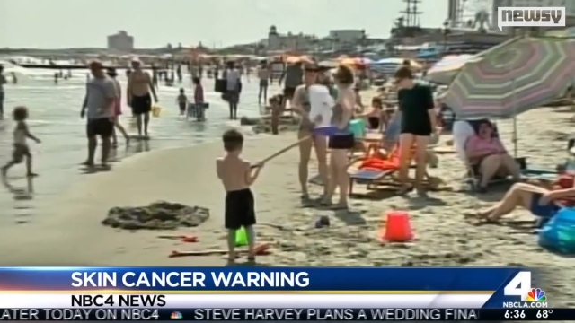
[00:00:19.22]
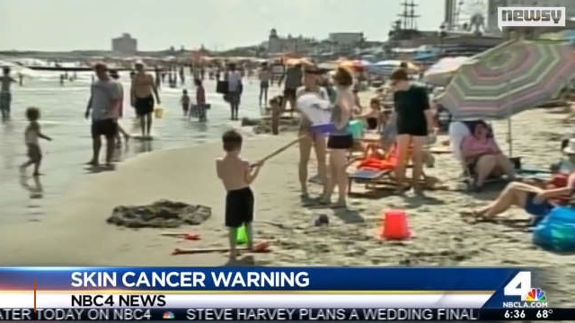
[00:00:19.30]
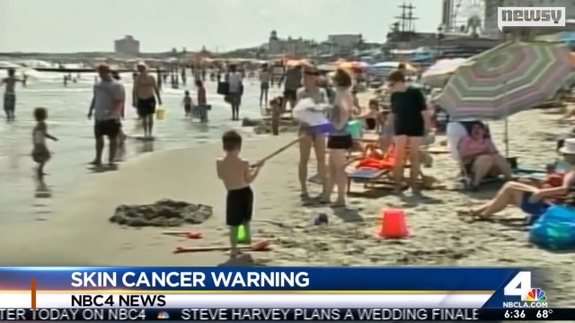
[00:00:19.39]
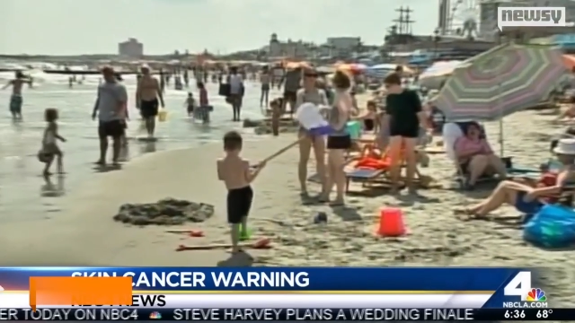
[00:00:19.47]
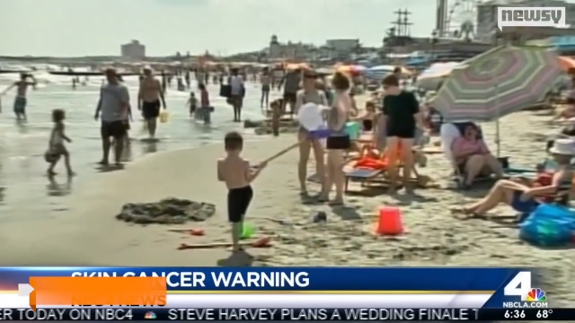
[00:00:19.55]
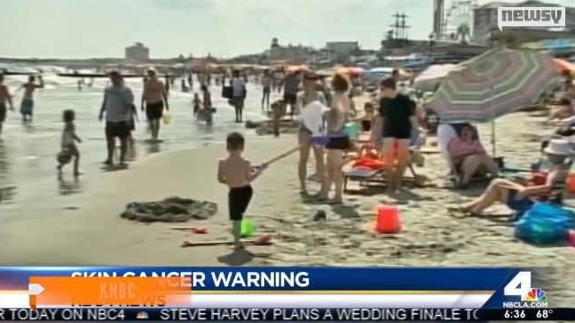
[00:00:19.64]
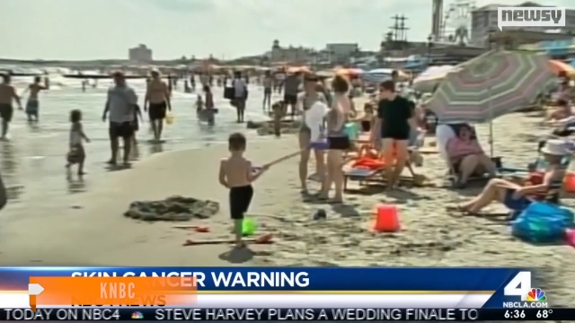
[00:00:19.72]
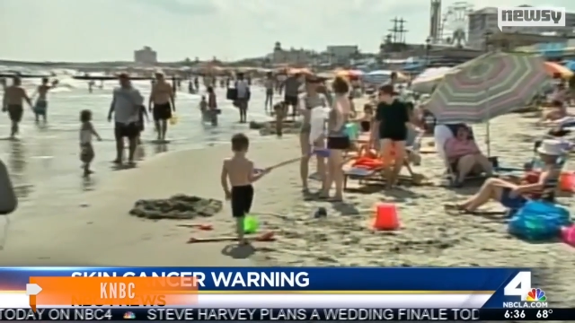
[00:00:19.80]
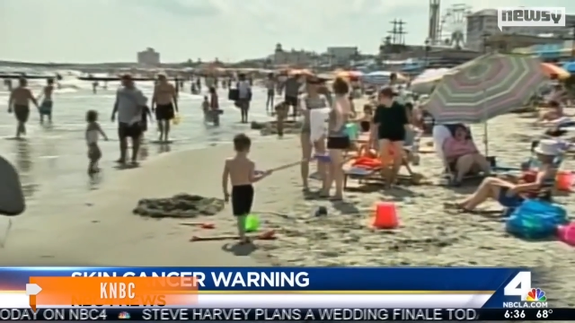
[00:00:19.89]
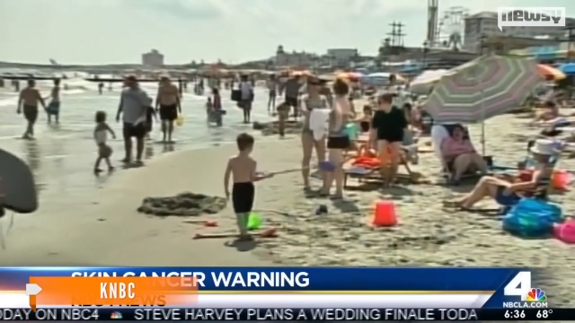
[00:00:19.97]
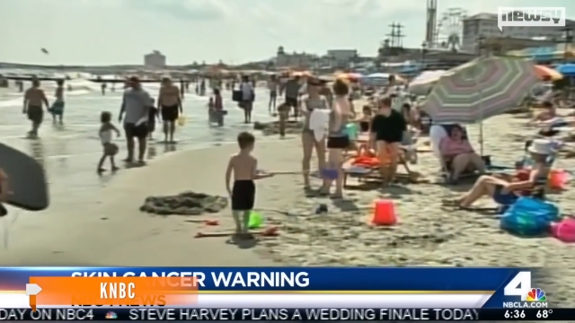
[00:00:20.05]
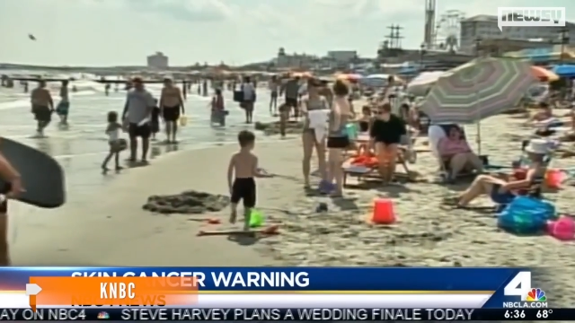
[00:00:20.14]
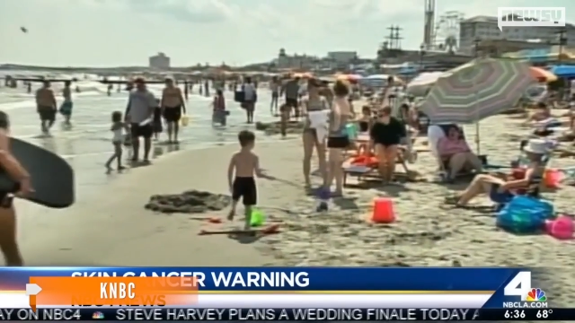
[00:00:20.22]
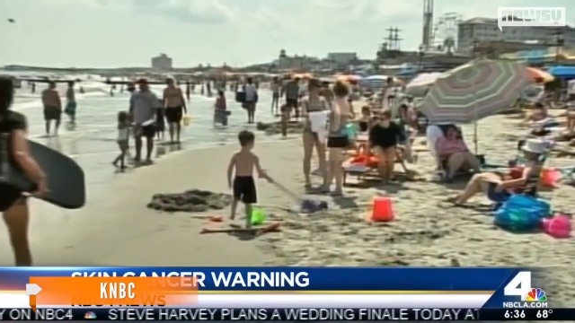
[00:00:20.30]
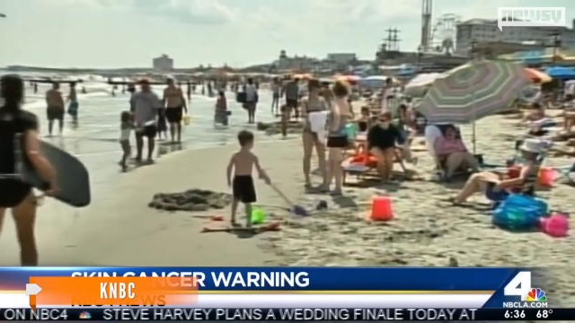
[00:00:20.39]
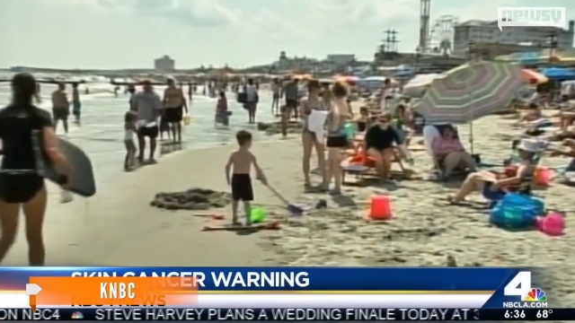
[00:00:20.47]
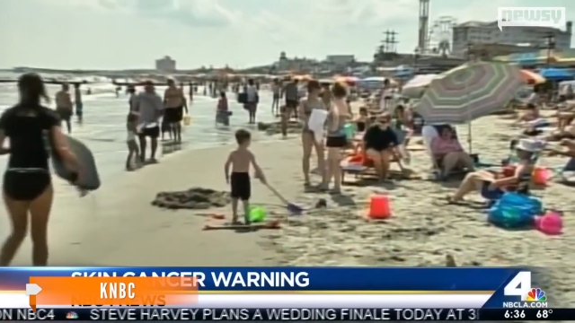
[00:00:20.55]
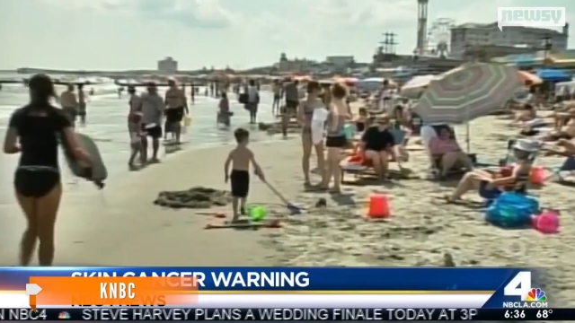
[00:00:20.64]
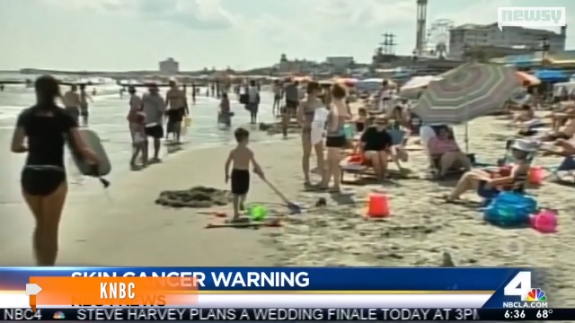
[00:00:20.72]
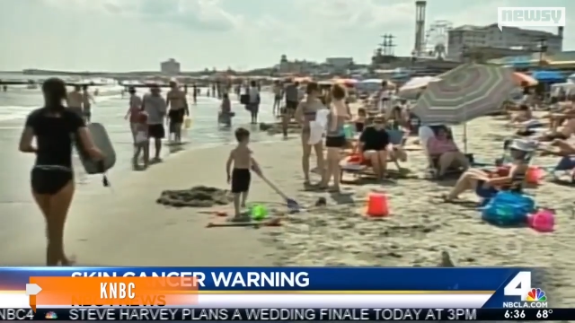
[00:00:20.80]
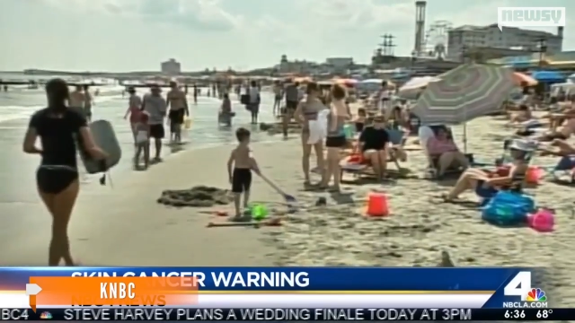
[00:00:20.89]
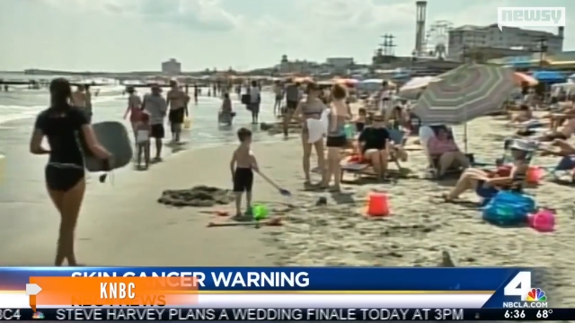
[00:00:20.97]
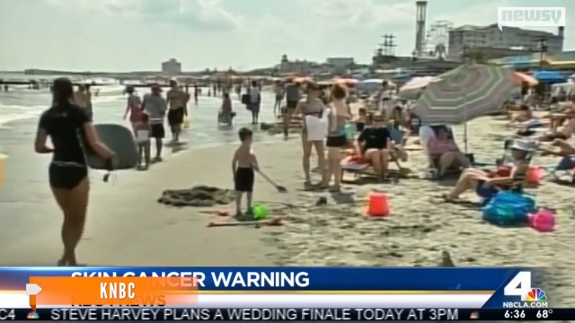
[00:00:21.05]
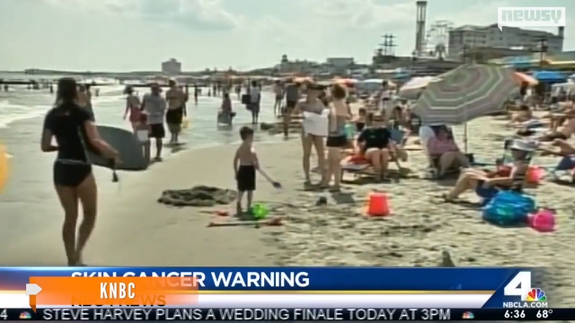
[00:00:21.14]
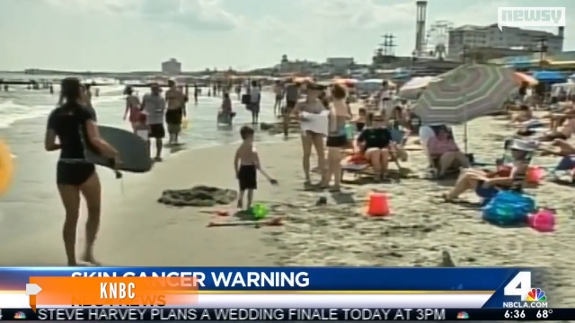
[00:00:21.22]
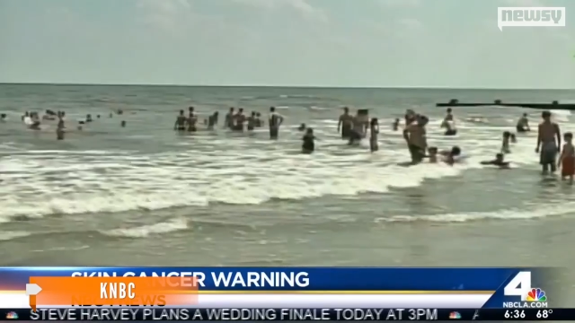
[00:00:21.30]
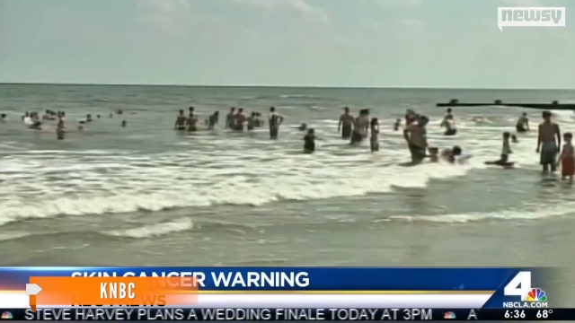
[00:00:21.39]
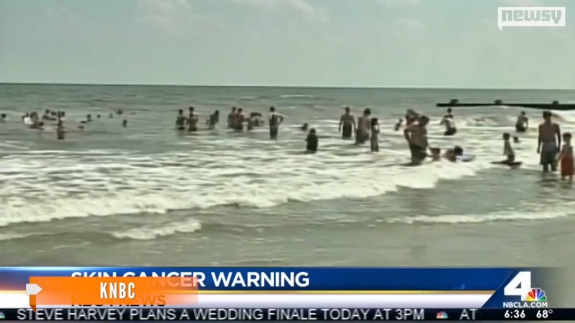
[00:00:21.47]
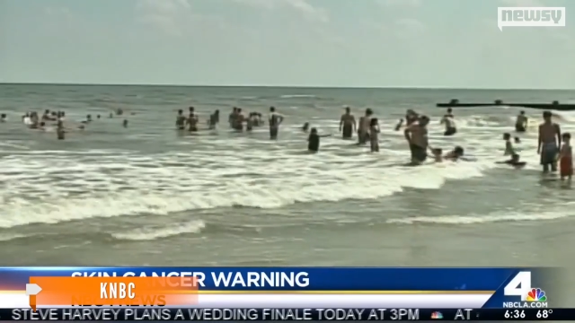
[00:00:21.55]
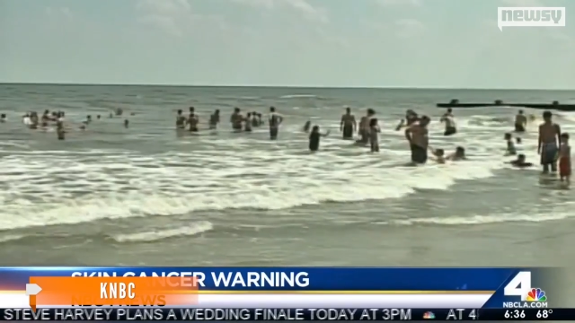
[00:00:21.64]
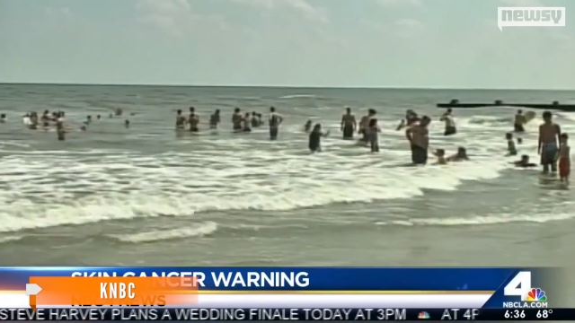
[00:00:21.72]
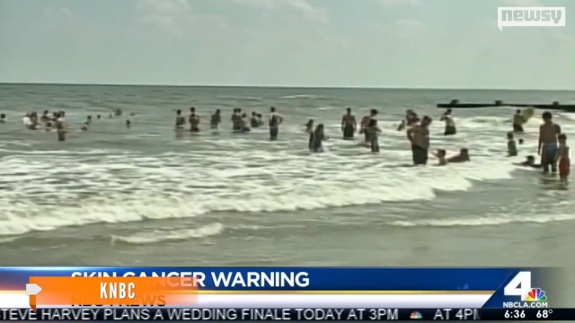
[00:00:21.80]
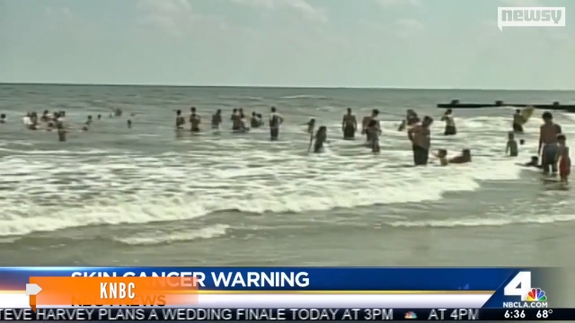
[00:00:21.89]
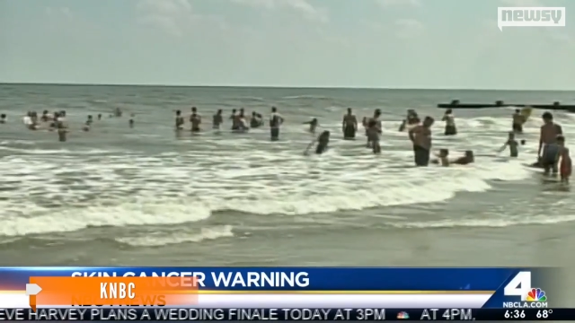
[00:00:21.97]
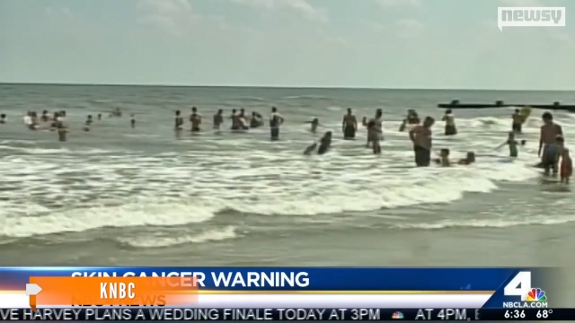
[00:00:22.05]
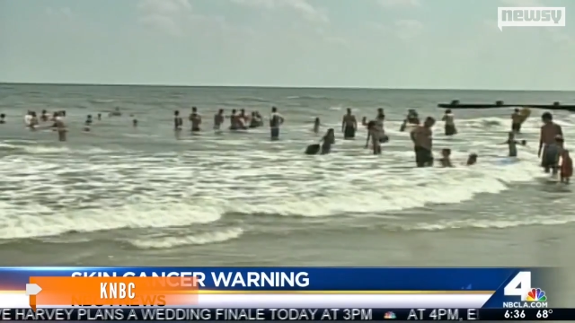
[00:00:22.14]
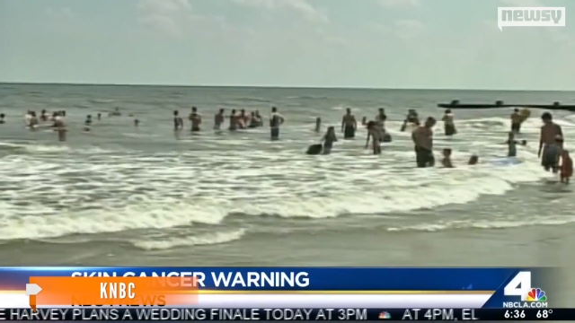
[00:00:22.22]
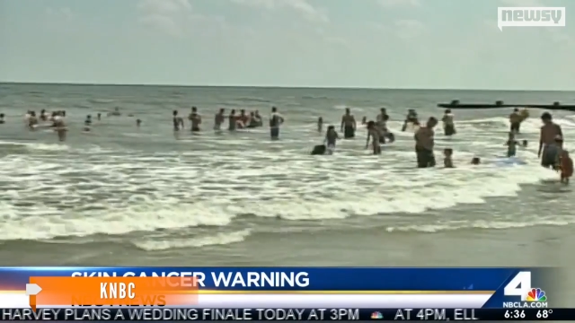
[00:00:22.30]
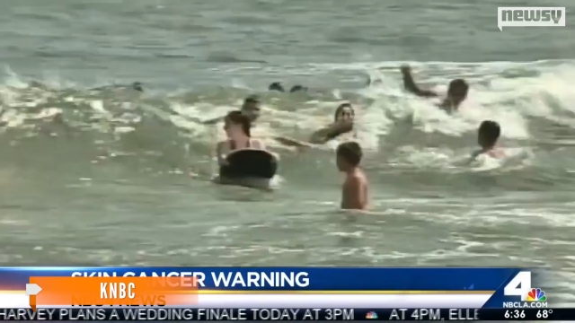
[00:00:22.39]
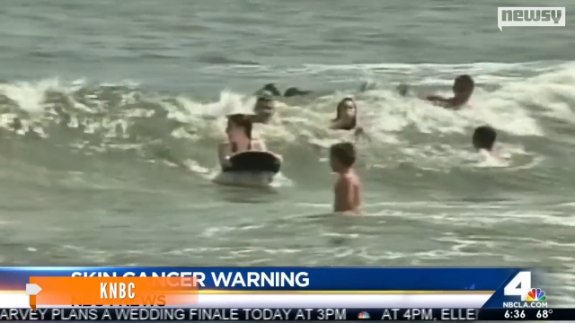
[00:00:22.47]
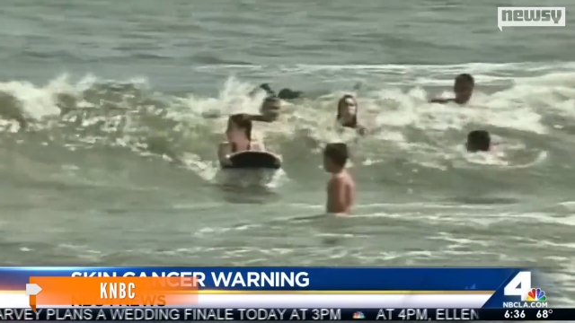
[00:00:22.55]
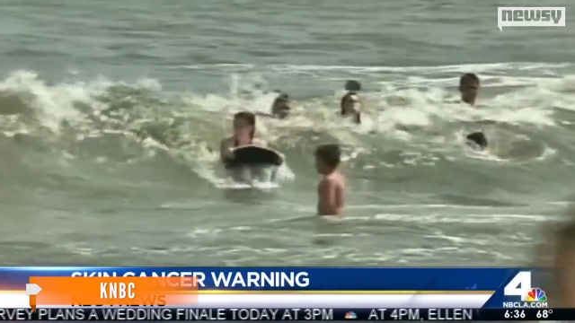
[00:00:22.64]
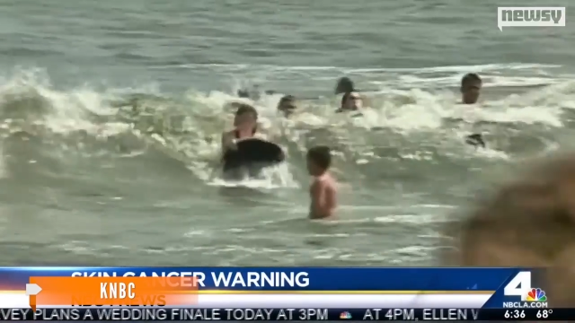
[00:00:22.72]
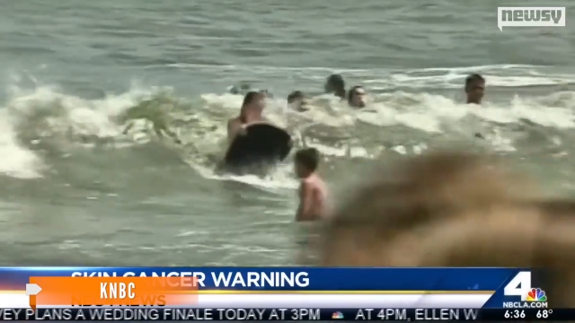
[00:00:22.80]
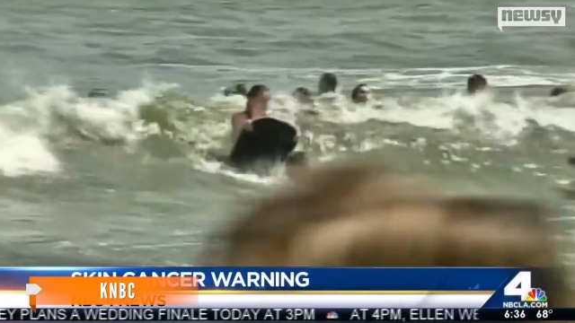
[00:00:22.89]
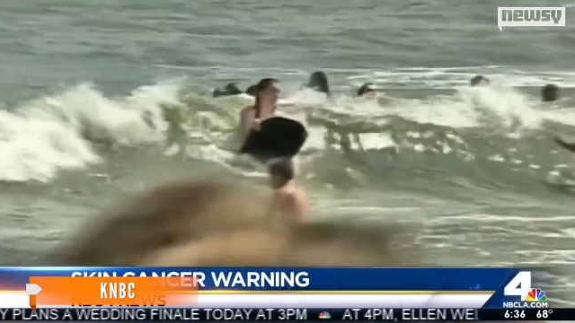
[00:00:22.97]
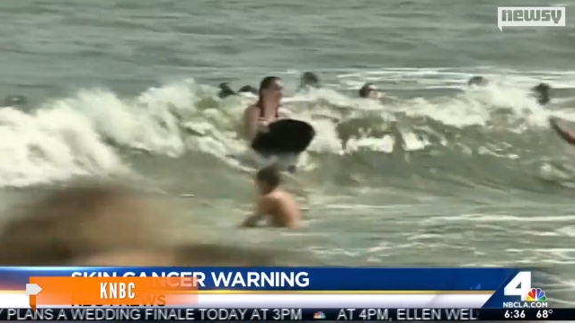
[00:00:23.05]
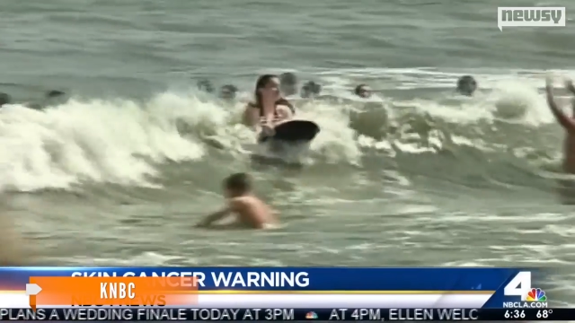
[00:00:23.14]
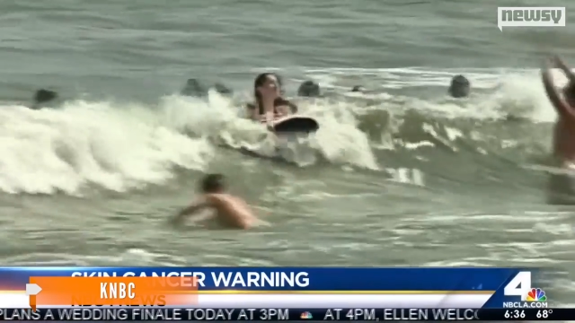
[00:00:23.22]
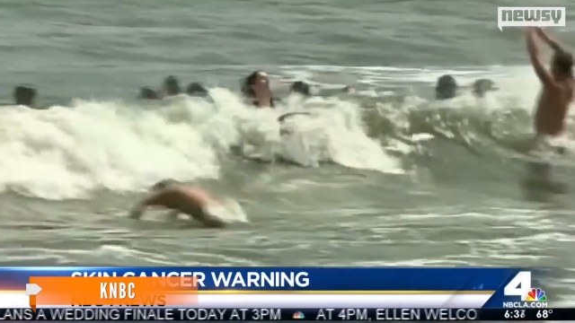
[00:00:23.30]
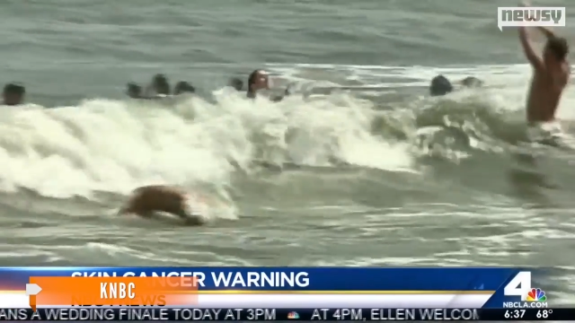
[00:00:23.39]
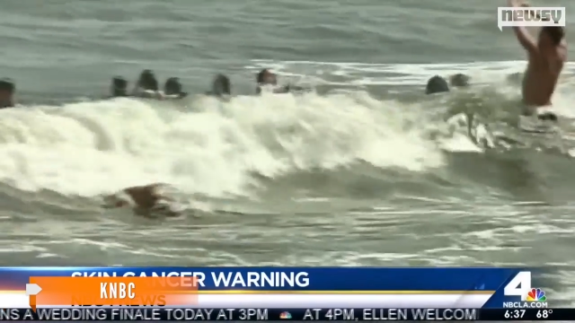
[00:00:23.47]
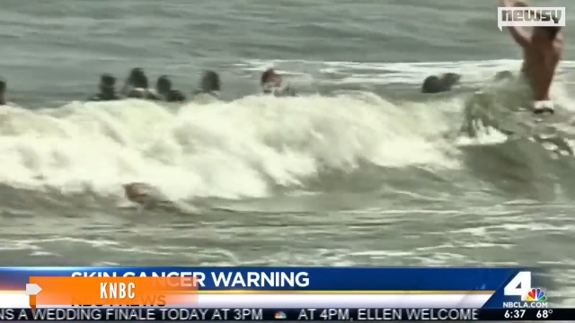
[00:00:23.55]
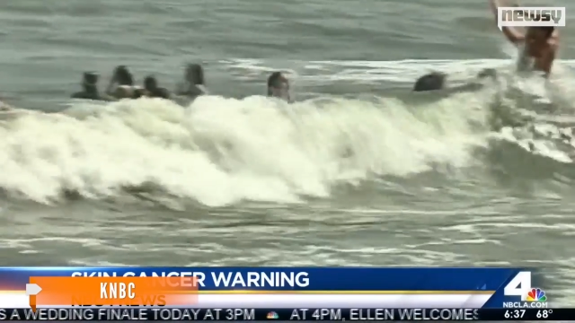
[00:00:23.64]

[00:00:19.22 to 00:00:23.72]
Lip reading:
Nobody's mouth can be seen.